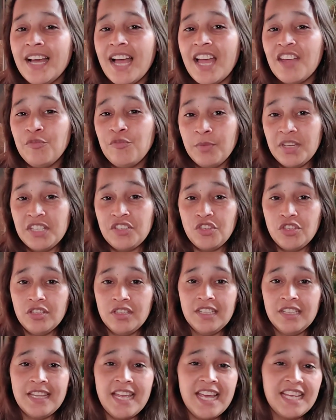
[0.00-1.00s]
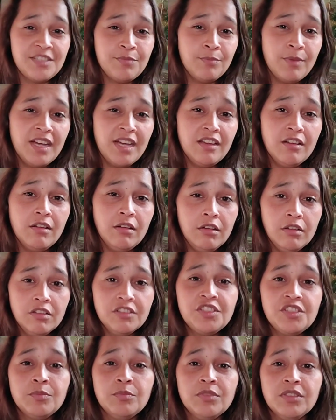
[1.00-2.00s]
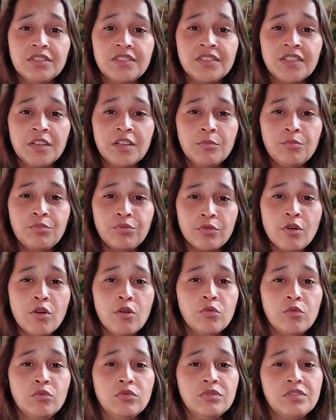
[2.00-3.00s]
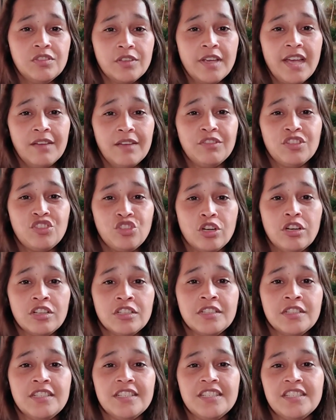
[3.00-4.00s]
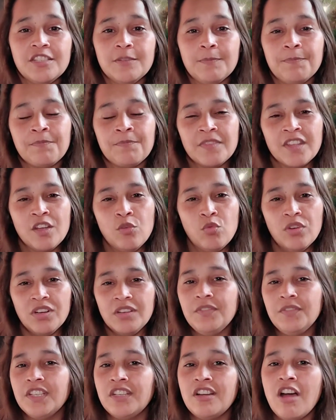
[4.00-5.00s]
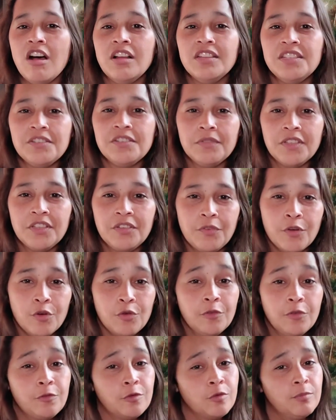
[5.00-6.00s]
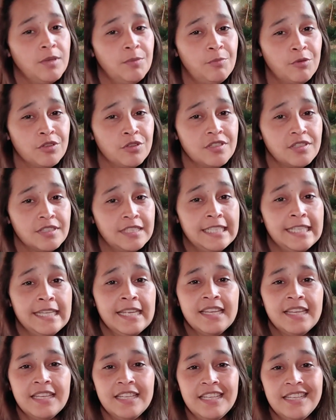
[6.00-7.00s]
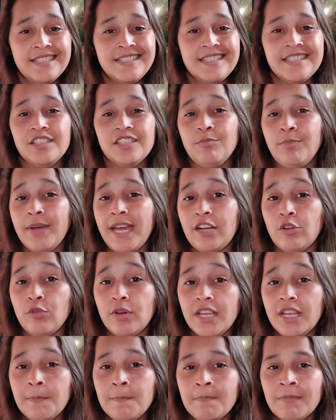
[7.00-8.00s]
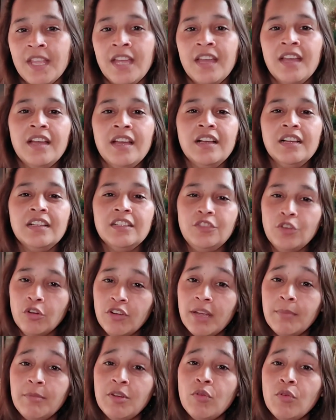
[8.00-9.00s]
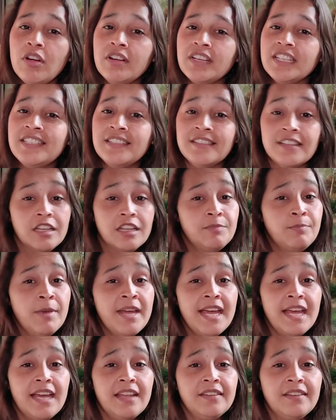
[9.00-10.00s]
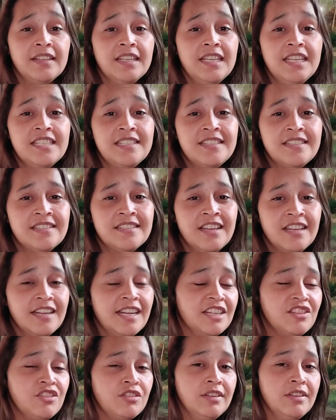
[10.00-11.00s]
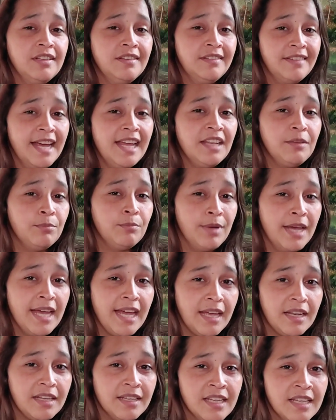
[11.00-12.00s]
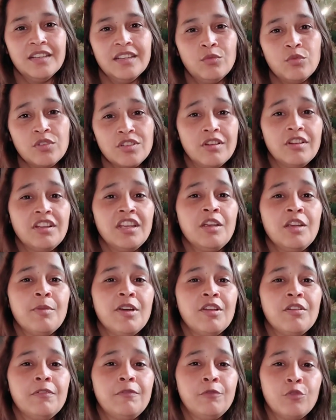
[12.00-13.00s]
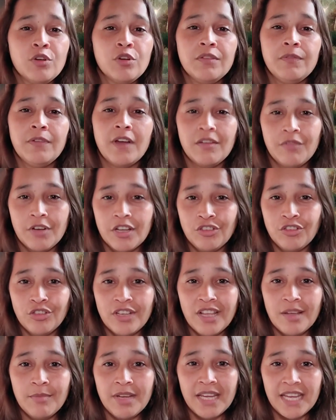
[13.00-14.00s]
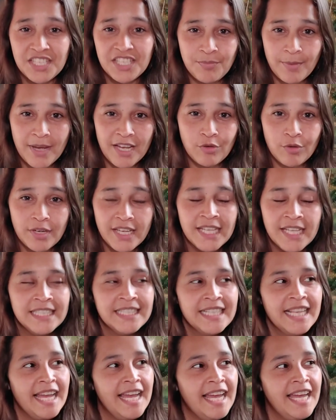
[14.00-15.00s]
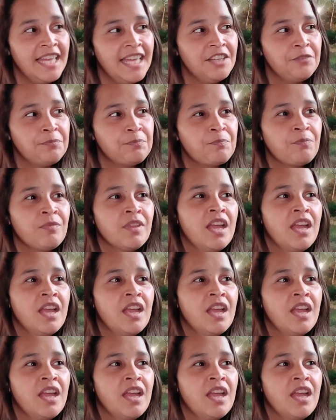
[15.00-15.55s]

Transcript: I've mentioned it as my ultimate pro to have the charging system. One of the cons of this phone for me personally is the battery. Don't get me wrong, it's not bad. It's not actually that bad. We're talking about a 4500 mAh battery, and